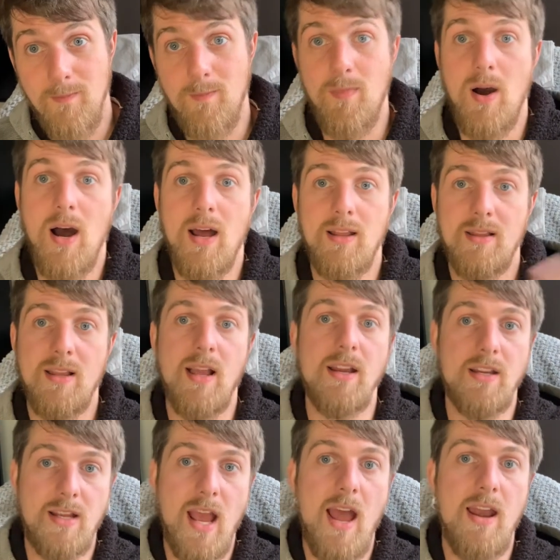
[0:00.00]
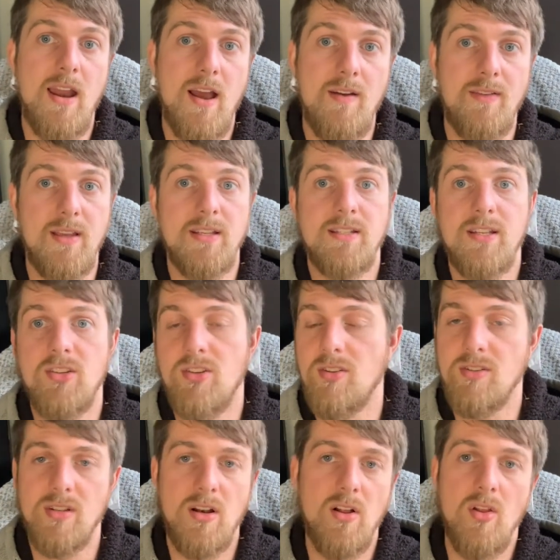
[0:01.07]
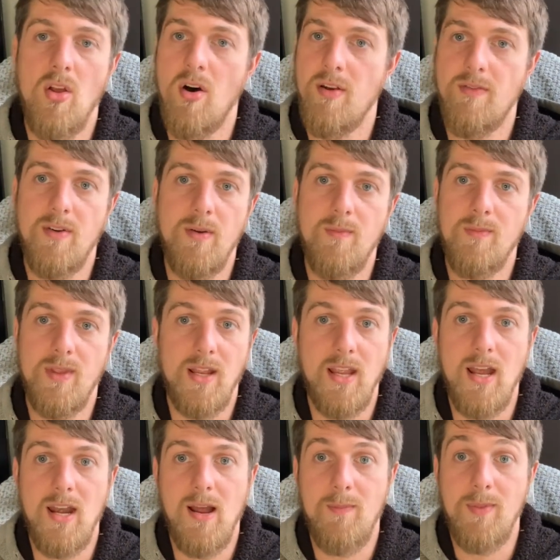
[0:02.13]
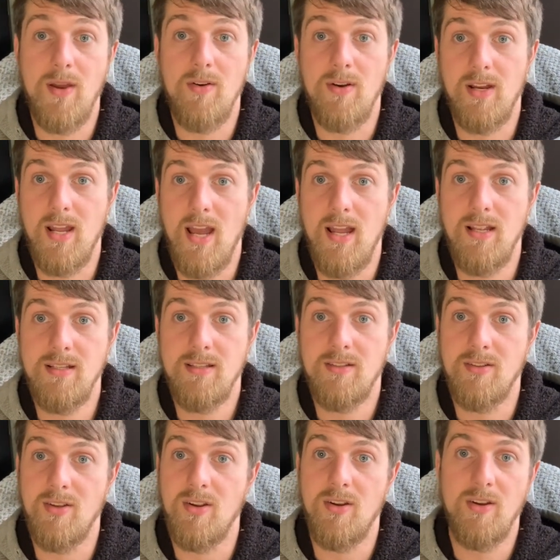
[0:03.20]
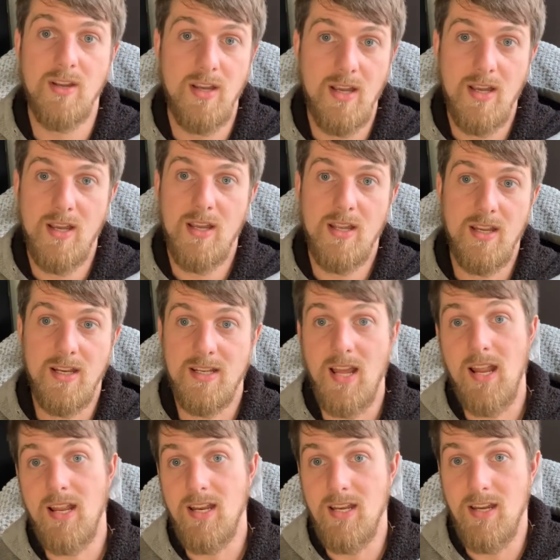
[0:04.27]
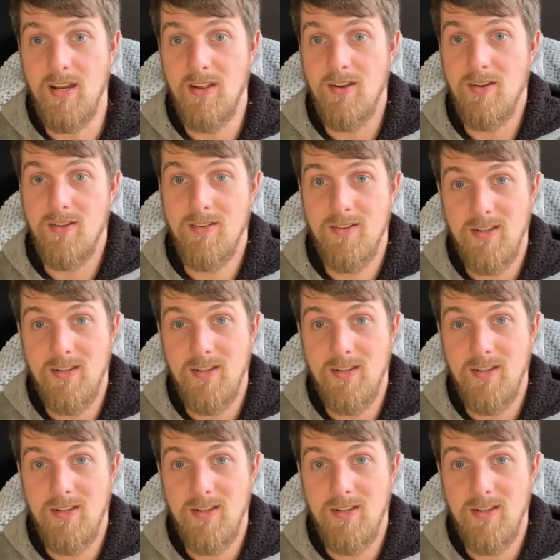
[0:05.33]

but they can have these issues, and a lot of them, they're getting up there in K's, so you're taking your